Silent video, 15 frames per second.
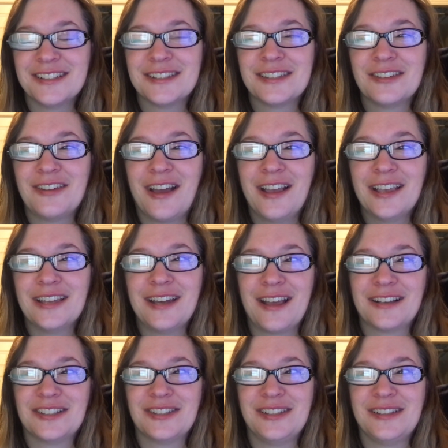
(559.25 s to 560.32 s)
And so now I can
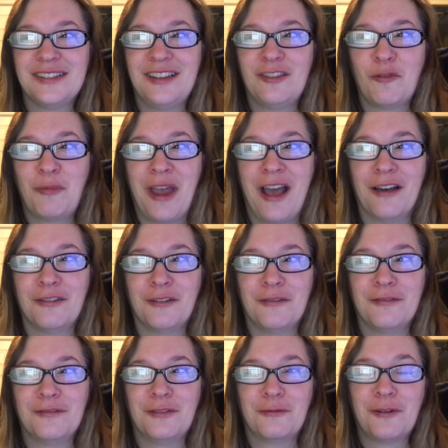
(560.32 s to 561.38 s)
actually see the path
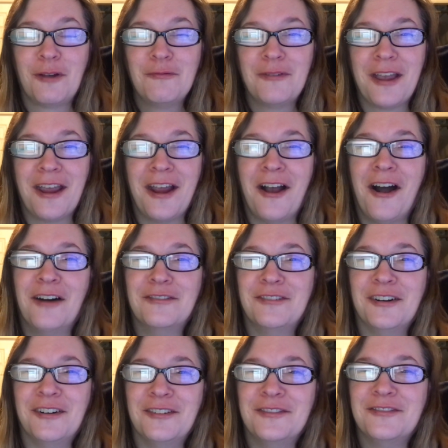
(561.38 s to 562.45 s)
of the runway off
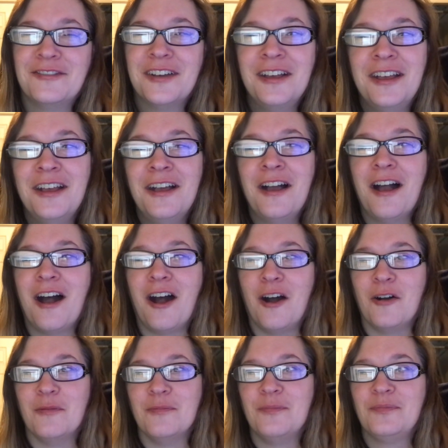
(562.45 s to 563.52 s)
of,
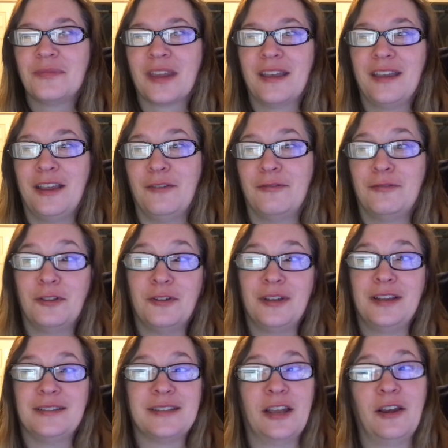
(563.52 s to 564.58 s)

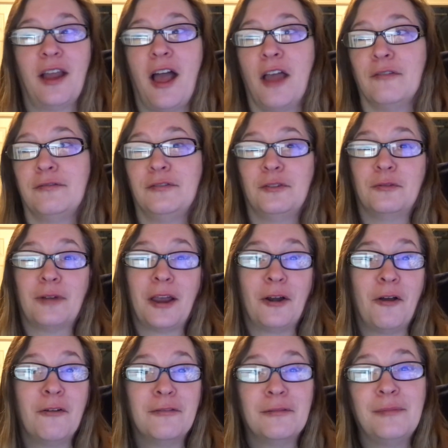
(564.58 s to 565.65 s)
he said, I flew right
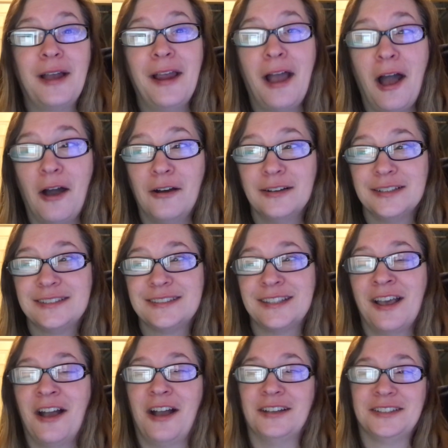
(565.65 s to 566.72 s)
over my house,
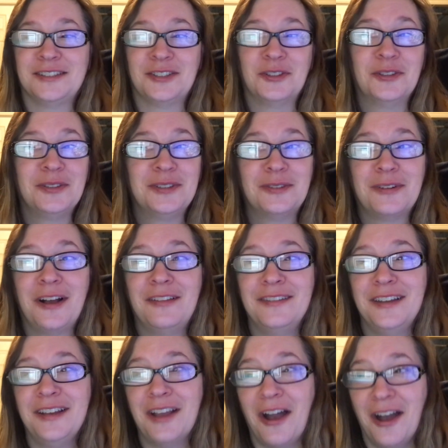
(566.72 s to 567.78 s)
I circled around
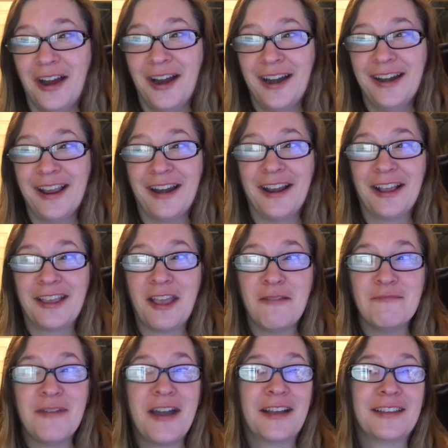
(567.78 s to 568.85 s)
the yard, and I
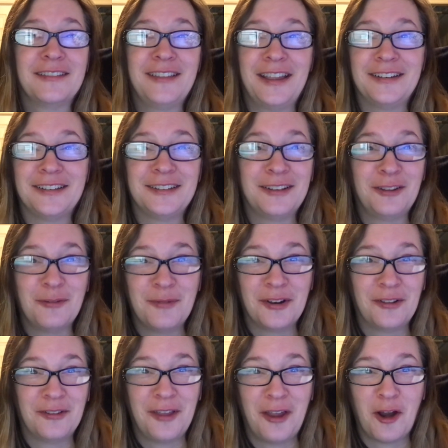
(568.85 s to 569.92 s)
came back and landed in the
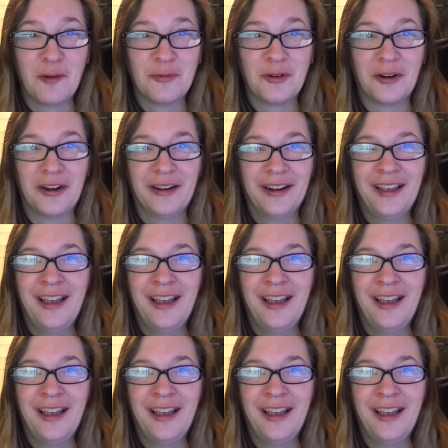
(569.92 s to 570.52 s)
middle of the airport.